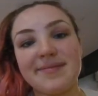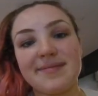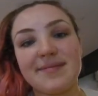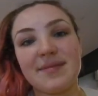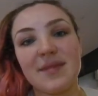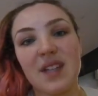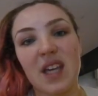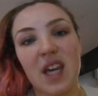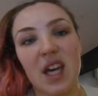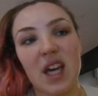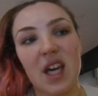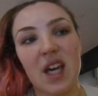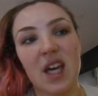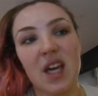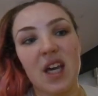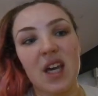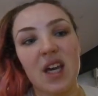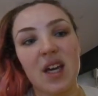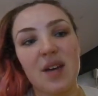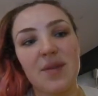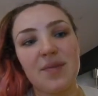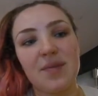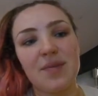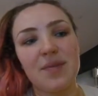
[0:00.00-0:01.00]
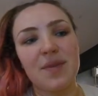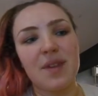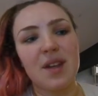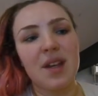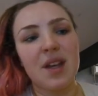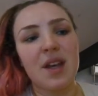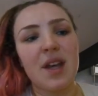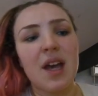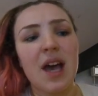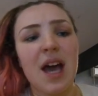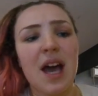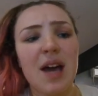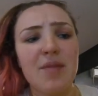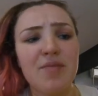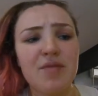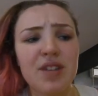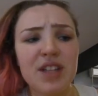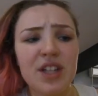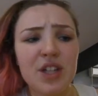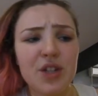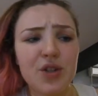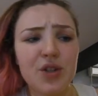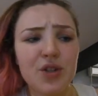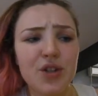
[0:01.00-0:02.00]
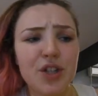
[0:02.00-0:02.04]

yeah, I'm really annoyed